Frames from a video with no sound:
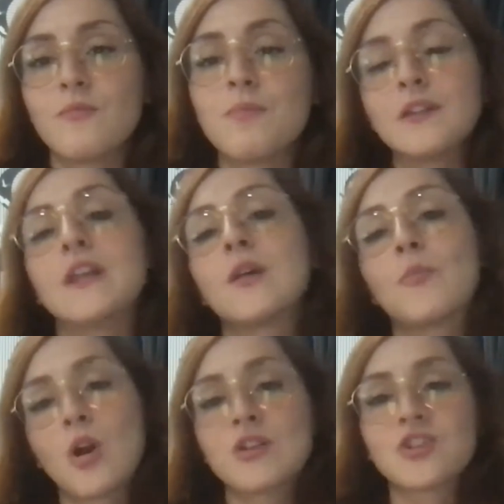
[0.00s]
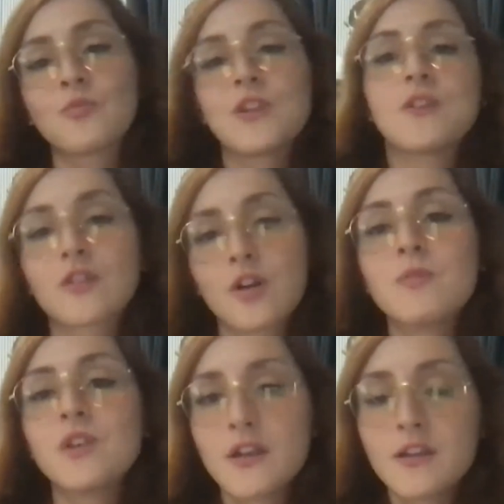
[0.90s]
building a project within the
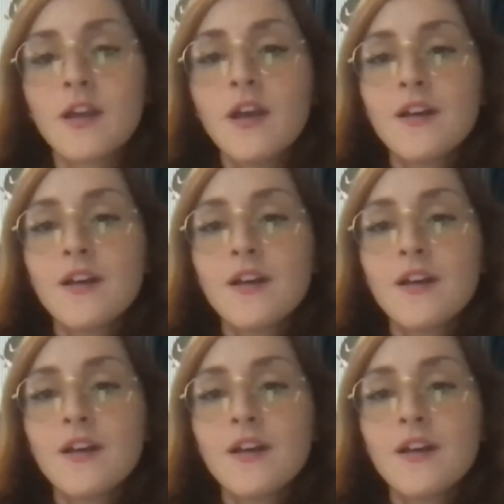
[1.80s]
community.